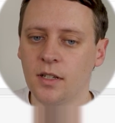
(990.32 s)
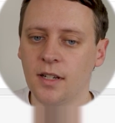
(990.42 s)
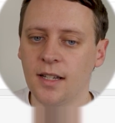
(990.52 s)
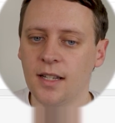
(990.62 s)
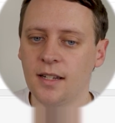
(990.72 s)

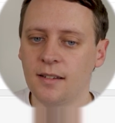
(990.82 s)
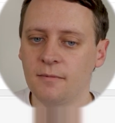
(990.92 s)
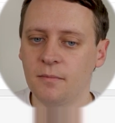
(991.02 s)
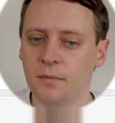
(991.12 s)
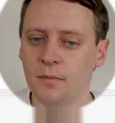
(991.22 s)
Delete,
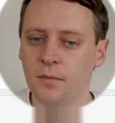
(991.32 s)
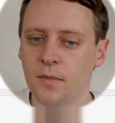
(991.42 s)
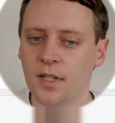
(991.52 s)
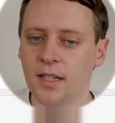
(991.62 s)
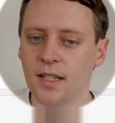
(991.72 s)

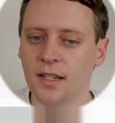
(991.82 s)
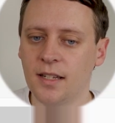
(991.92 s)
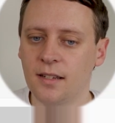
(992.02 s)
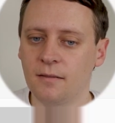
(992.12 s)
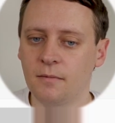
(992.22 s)

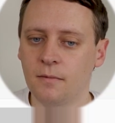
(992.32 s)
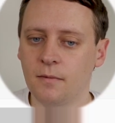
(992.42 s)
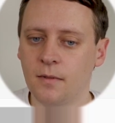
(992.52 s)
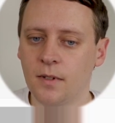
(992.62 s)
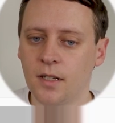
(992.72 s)
delete,
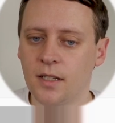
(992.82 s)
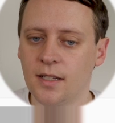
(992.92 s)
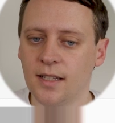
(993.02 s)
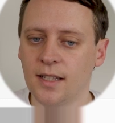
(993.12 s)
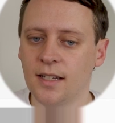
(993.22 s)

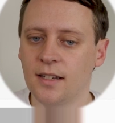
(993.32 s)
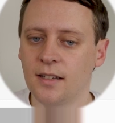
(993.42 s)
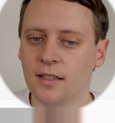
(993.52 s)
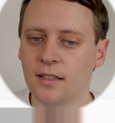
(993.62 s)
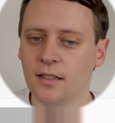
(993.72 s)
delete.
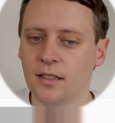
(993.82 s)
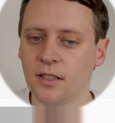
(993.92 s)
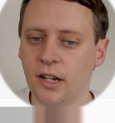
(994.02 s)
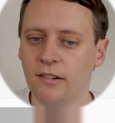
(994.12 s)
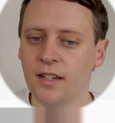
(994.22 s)

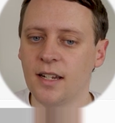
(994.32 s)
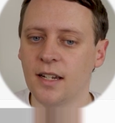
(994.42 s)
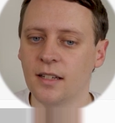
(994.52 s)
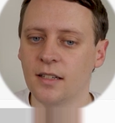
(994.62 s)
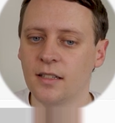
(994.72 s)
Charity
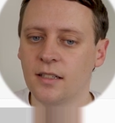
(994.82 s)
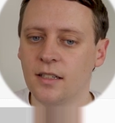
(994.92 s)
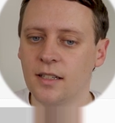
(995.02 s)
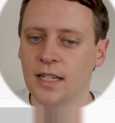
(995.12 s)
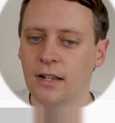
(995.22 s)
dinner
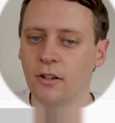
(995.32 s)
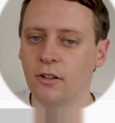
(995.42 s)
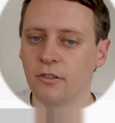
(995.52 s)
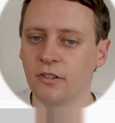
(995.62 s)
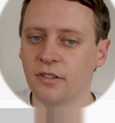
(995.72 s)
is now no
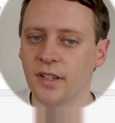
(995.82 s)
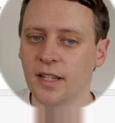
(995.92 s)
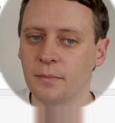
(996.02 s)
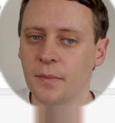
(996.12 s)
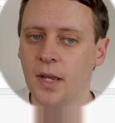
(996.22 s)
longer a
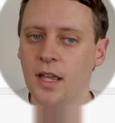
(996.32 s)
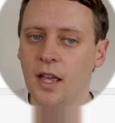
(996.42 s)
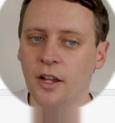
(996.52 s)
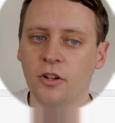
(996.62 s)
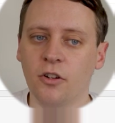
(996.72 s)
thing.
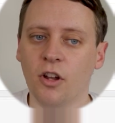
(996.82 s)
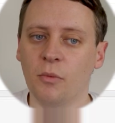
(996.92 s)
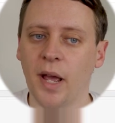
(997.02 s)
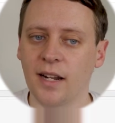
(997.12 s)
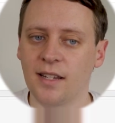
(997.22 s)
I could go
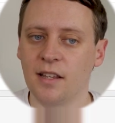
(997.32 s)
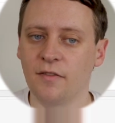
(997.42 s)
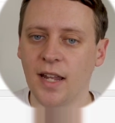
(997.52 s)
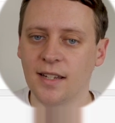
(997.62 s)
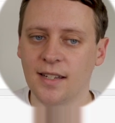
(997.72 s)
back to the
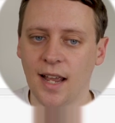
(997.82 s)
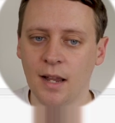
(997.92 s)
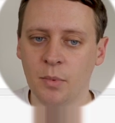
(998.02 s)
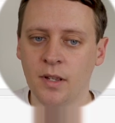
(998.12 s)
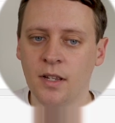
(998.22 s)
events
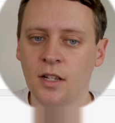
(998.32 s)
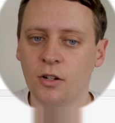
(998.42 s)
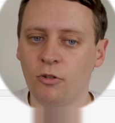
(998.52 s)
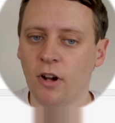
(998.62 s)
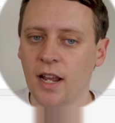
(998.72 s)
tab,
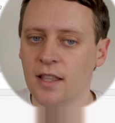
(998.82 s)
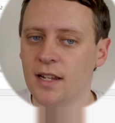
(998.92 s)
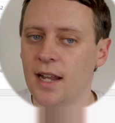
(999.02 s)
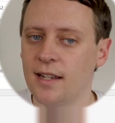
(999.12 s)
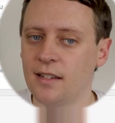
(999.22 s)
create
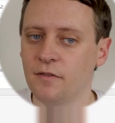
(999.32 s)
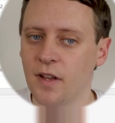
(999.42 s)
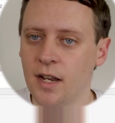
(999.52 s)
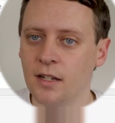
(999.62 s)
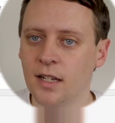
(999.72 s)
the next
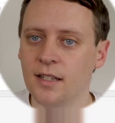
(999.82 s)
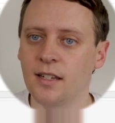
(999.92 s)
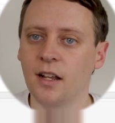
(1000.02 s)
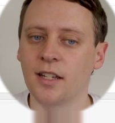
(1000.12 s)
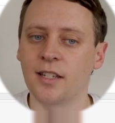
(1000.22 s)
event, and
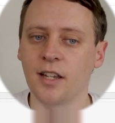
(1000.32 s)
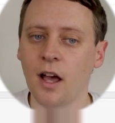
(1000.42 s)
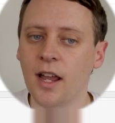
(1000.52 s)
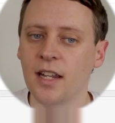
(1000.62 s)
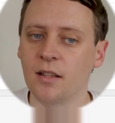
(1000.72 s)
start
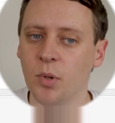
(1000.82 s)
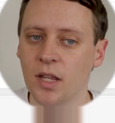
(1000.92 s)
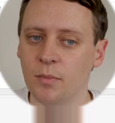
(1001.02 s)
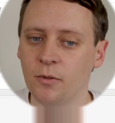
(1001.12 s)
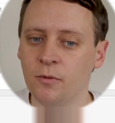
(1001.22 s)
assigning
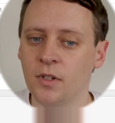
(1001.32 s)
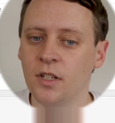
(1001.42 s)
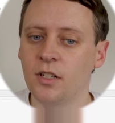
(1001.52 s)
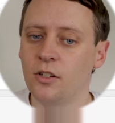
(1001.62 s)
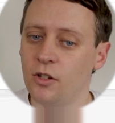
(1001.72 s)
people
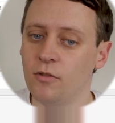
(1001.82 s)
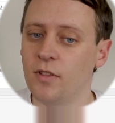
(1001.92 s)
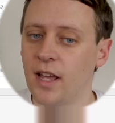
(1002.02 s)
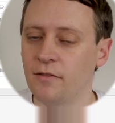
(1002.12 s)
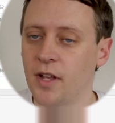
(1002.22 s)
to
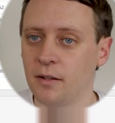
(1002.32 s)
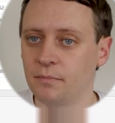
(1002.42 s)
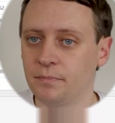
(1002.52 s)
that event.